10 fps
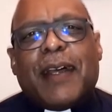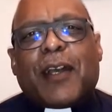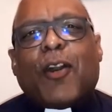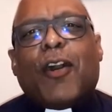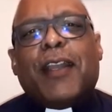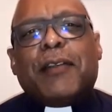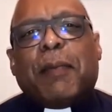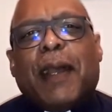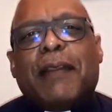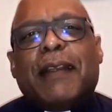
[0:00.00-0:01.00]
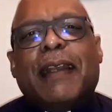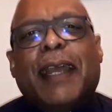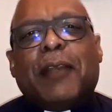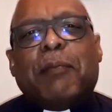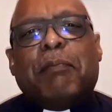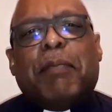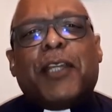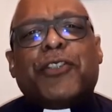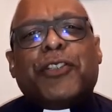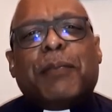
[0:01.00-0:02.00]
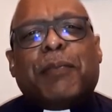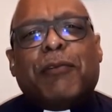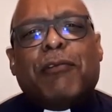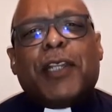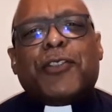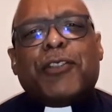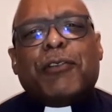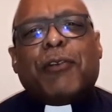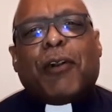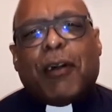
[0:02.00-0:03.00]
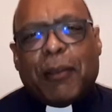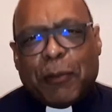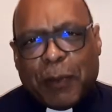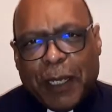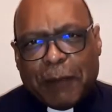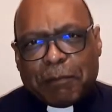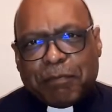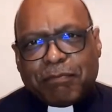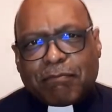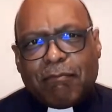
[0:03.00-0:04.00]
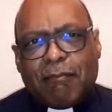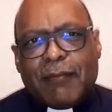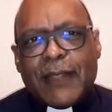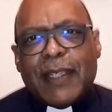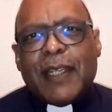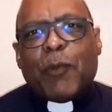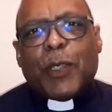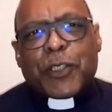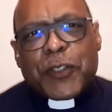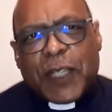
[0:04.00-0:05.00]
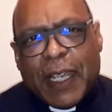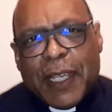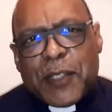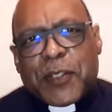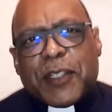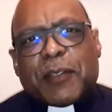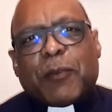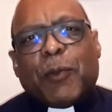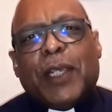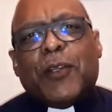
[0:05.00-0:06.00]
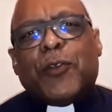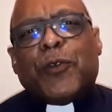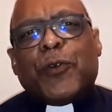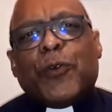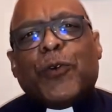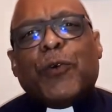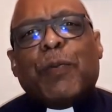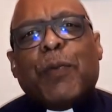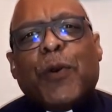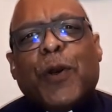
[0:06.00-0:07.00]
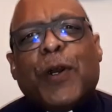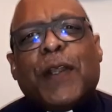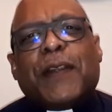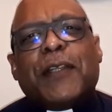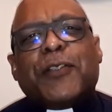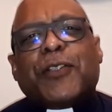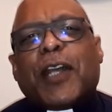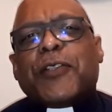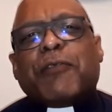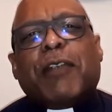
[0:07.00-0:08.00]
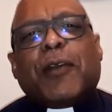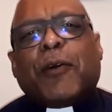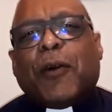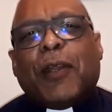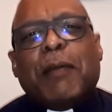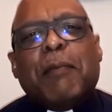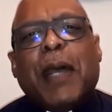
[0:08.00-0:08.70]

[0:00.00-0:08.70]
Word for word: uh, coined by the late Bishop Richard Holloway, which says that we do more than just recall a